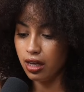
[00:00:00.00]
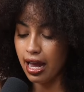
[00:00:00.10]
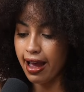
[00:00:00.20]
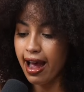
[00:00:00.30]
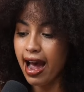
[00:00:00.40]

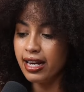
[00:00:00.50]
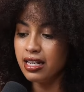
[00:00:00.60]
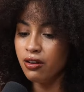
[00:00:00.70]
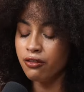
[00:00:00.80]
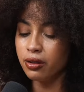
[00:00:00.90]
I, I
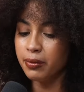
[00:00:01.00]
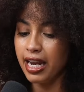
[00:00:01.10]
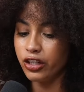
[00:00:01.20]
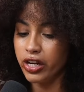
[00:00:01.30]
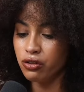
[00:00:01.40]
did it for me.
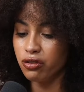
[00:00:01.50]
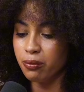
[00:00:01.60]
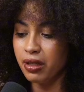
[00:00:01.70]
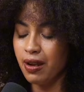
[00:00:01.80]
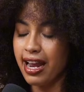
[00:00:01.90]
I changed for
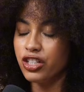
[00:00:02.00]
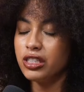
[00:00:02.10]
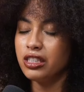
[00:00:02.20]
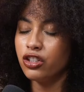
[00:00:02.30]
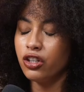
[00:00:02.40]
me. I
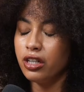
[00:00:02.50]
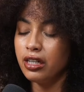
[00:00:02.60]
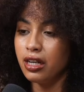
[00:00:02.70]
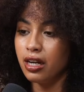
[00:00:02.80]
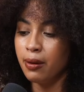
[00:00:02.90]
just could
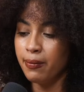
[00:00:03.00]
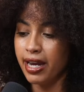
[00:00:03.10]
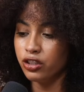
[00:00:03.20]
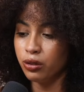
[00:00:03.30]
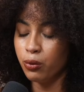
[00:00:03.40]
not
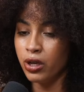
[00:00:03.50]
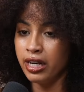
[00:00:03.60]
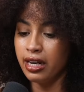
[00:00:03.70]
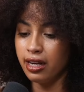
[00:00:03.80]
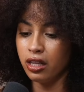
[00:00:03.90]
imagine putting
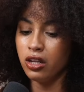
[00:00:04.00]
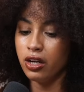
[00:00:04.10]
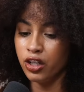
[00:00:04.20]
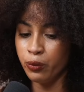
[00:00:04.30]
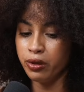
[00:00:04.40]
another
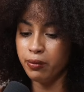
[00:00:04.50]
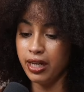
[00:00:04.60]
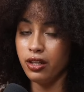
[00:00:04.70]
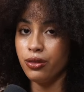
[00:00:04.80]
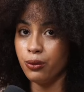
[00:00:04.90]
human
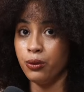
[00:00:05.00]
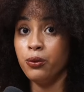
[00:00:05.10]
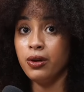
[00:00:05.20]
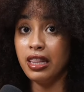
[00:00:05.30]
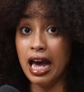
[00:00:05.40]
being
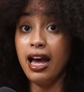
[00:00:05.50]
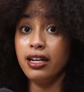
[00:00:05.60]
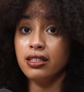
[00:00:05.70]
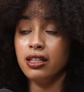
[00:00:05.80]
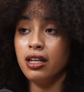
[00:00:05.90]
through
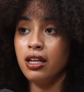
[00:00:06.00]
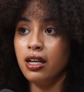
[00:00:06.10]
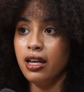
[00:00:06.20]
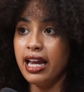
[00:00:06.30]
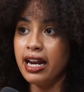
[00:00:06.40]
that.
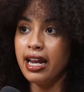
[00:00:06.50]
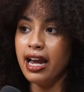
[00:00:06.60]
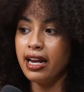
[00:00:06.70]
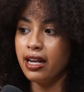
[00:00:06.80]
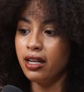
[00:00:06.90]
And I
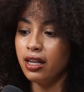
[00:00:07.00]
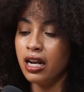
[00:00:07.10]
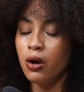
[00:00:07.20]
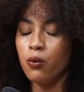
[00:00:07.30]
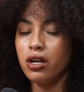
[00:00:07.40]
and I and
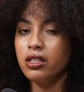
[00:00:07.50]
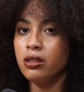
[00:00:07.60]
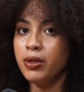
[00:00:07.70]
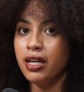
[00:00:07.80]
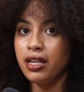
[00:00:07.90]
I wanted to
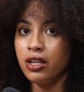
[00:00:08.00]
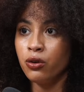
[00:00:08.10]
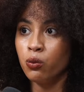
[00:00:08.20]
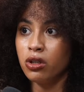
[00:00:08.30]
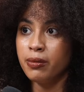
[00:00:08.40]
be a healed
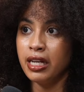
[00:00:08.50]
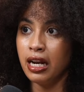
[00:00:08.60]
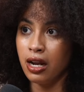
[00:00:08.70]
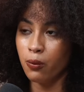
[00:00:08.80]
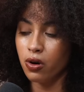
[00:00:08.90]
woman and
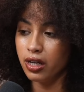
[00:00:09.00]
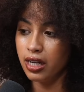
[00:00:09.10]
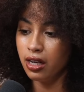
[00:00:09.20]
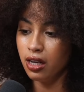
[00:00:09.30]
I wanted